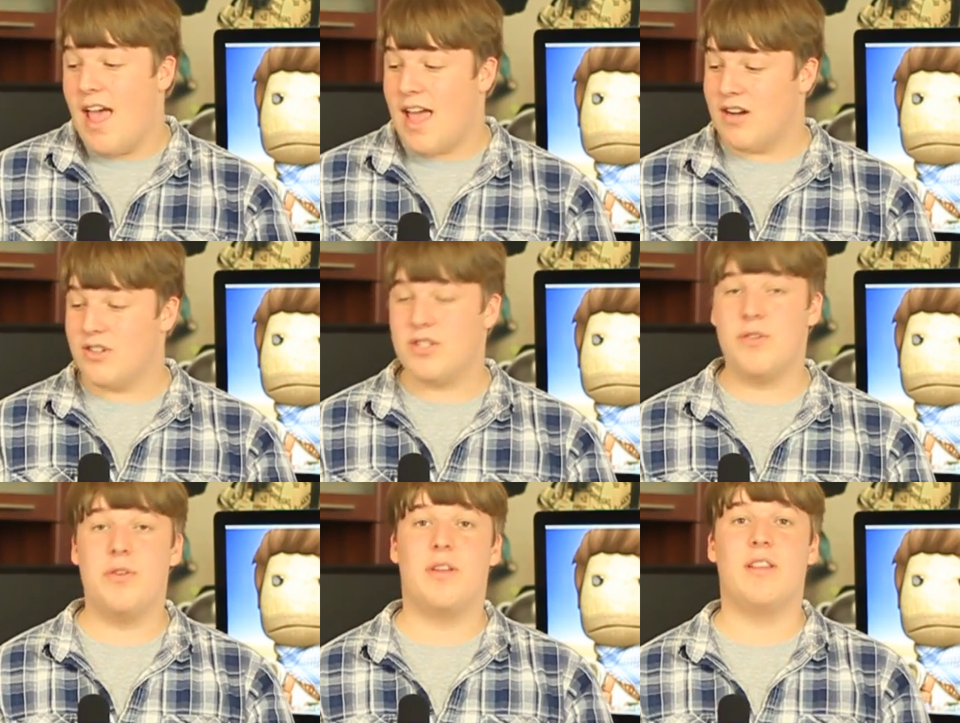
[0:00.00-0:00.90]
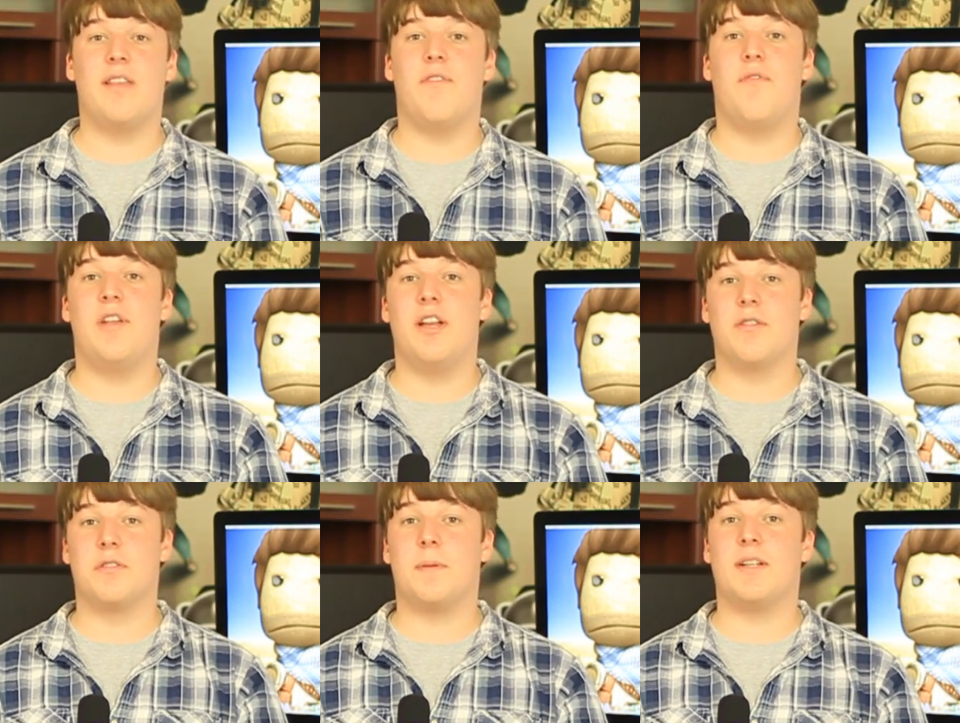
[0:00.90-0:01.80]
And also, you can leave a video
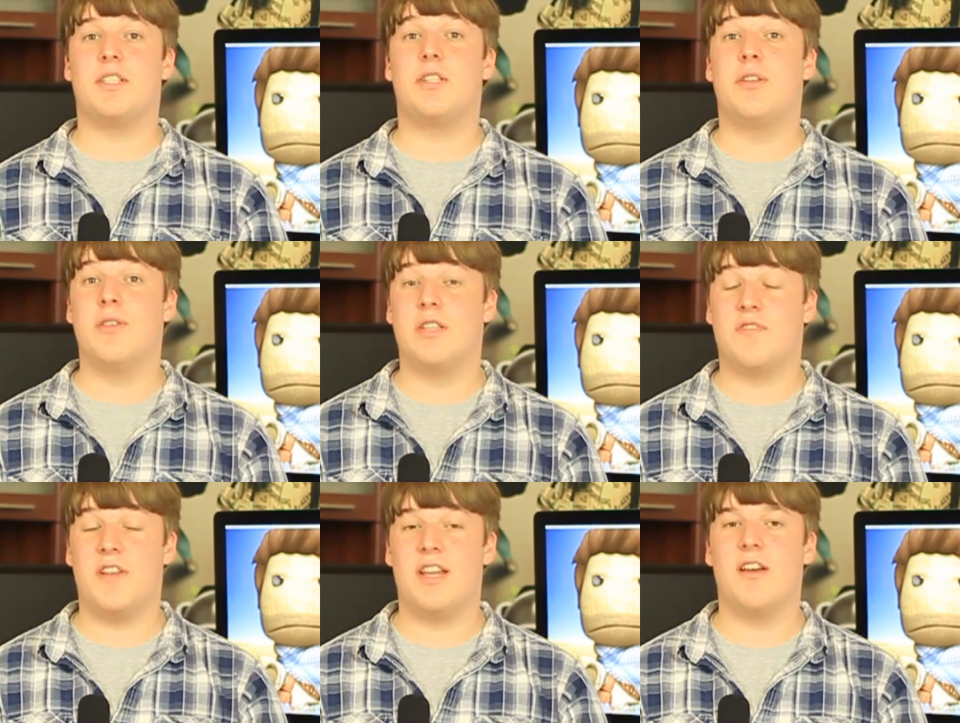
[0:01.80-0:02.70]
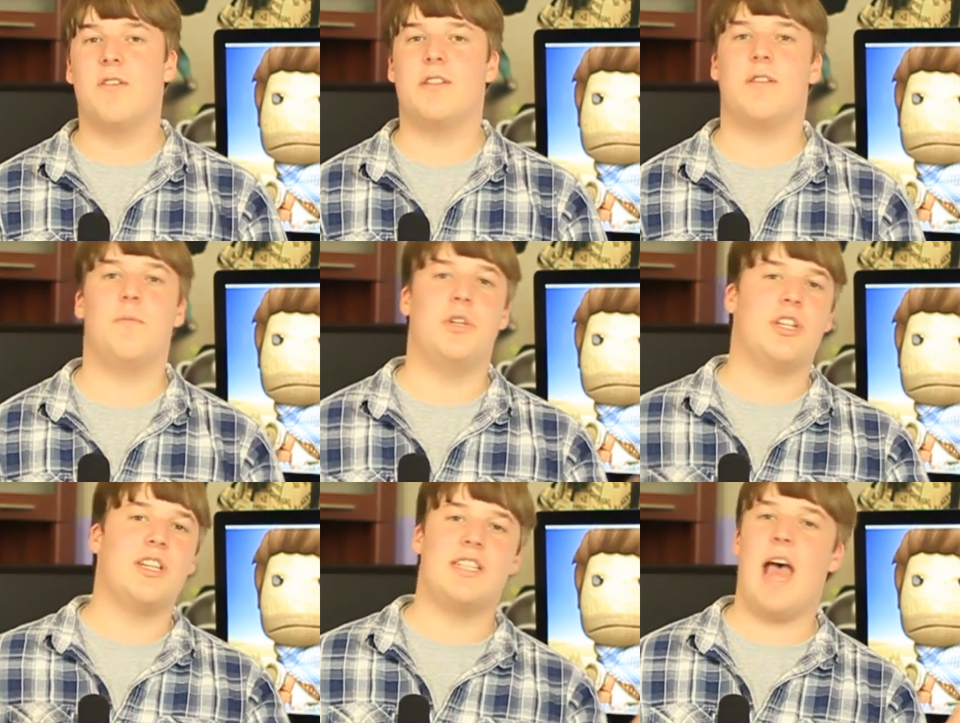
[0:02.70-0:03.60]
response to this video
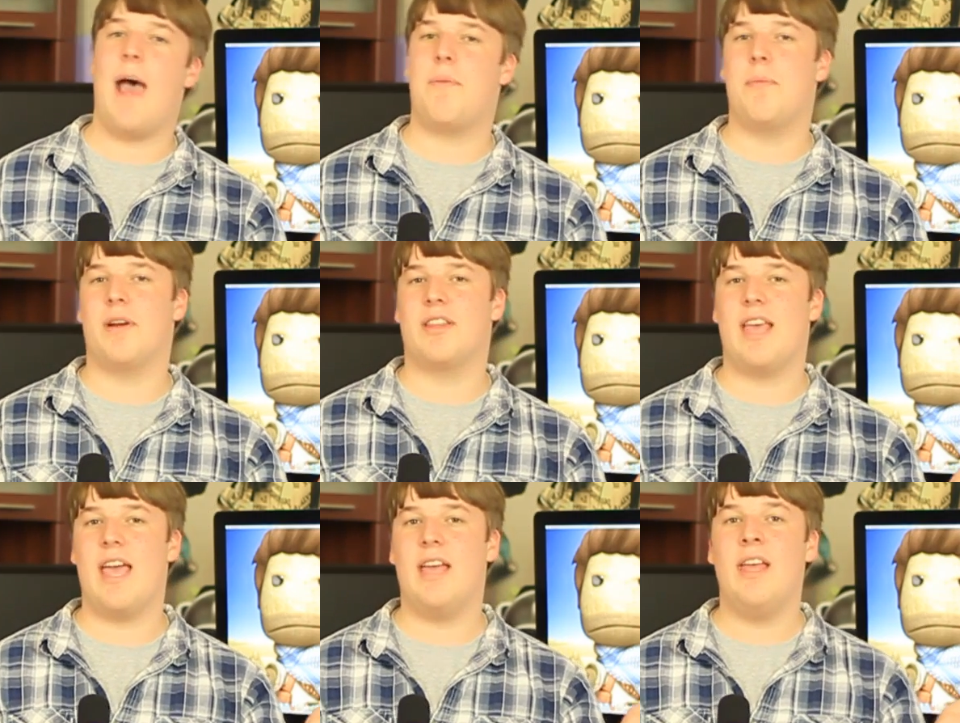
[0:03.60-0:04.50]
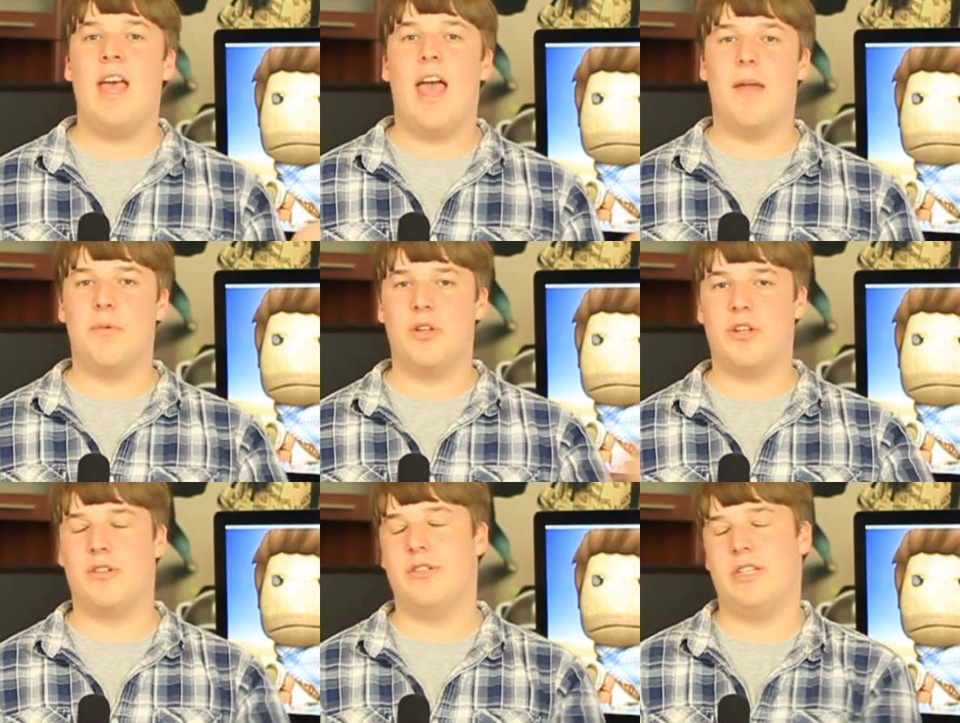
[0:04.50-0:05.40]
wishing us a happy birthday, and we'll
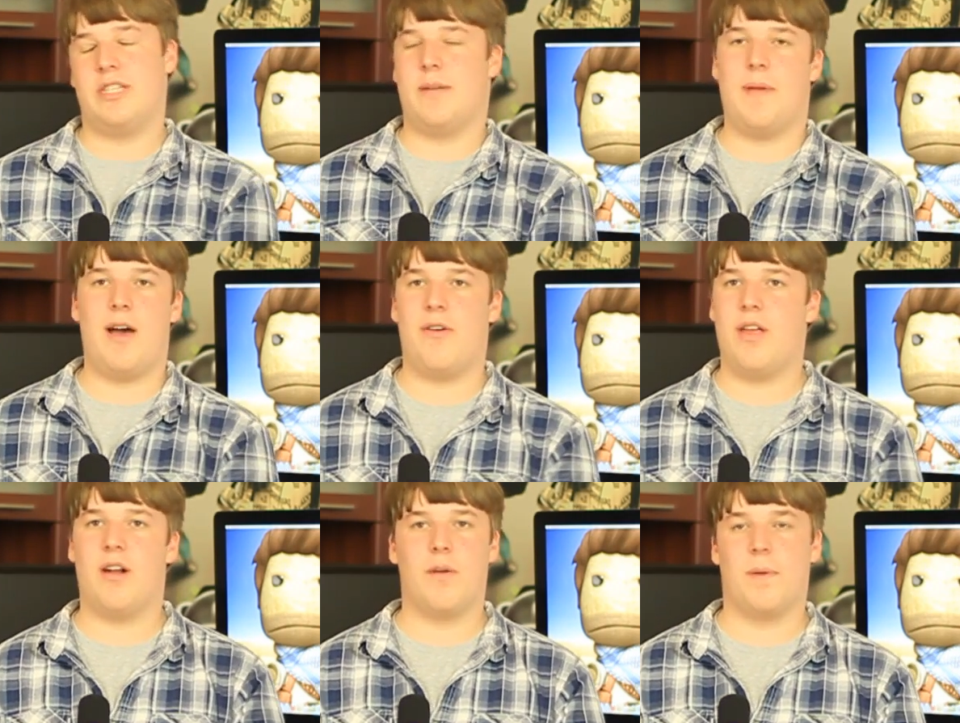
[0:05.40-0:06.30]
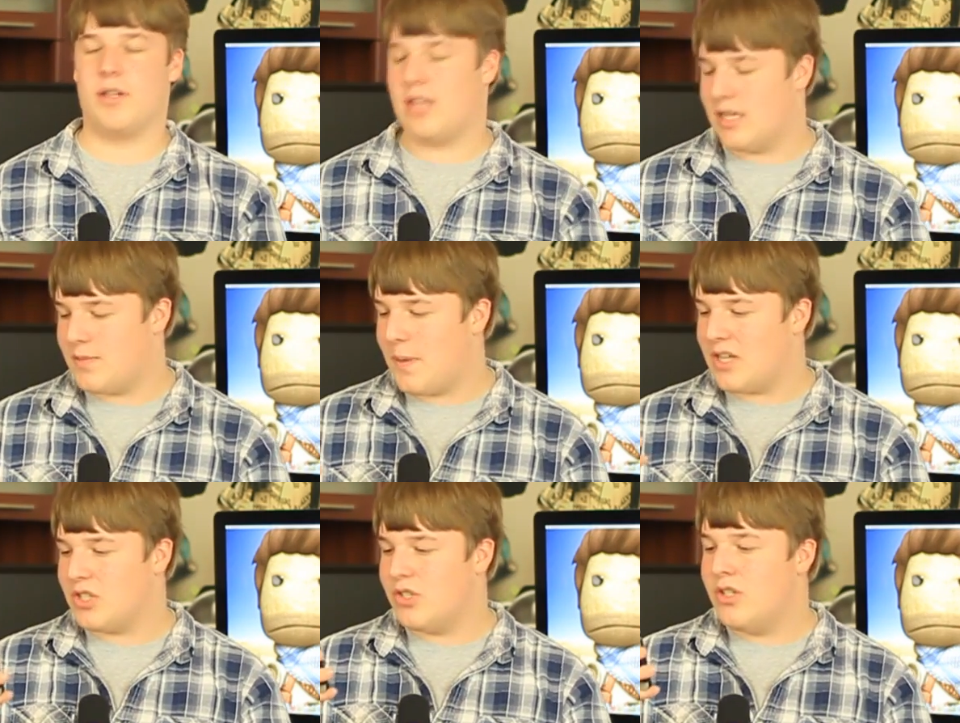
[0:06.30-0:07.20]
include it somehow in our birthday
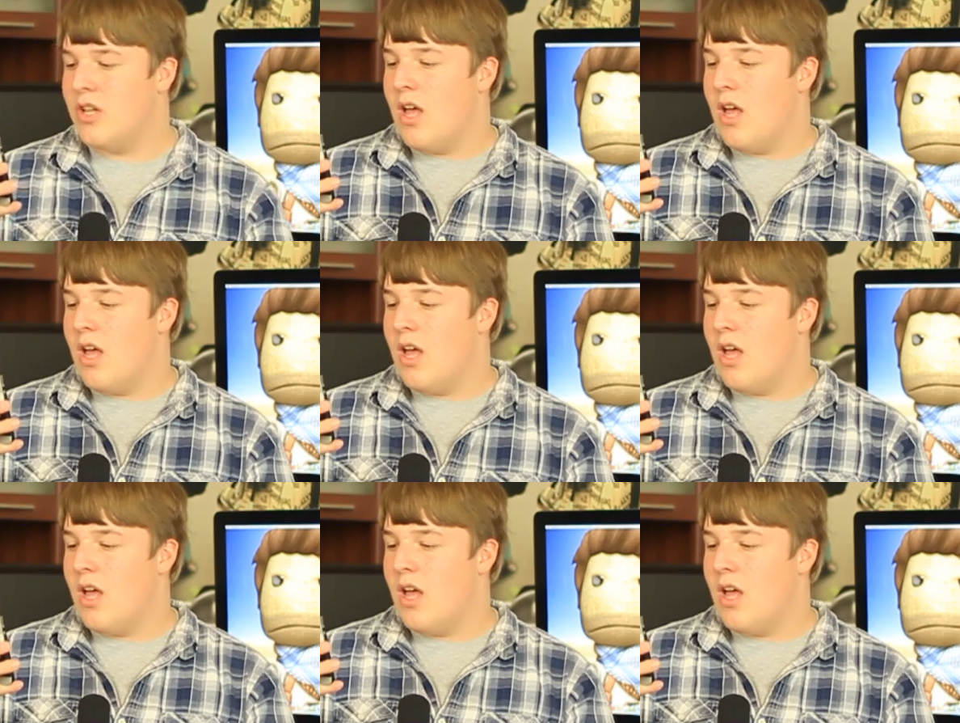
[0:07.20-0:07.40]
special.